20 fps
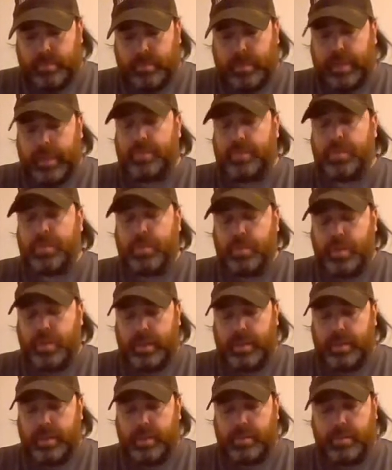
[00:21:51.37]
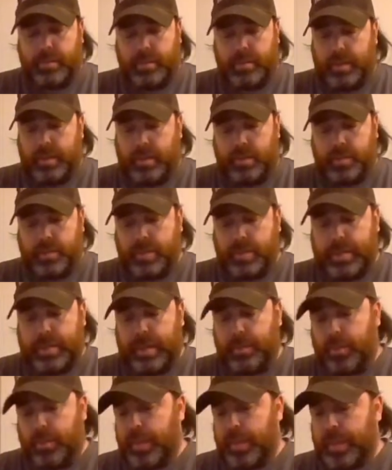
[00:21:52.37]
Yeah, from the way
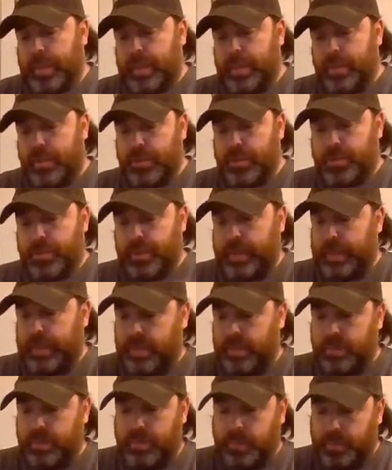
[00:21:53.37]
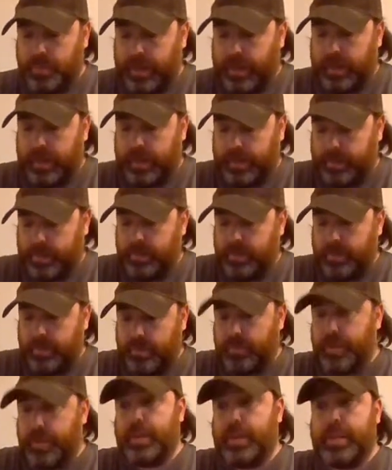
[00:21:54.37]
Sam and Bucky are treated by
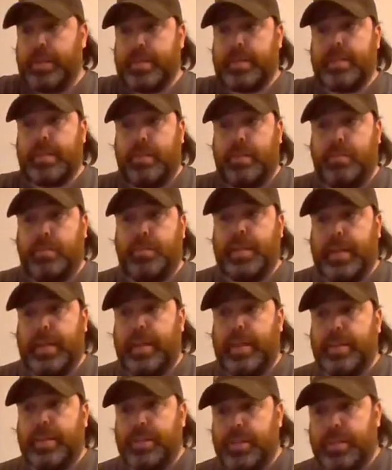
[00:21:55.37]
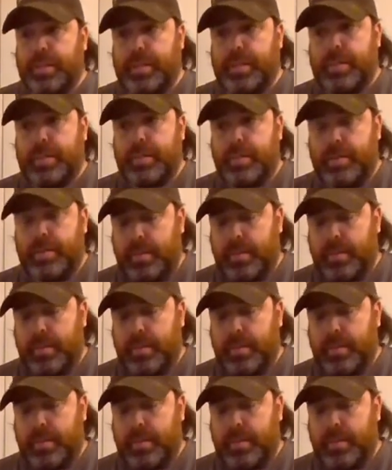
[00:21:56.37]
various government agents,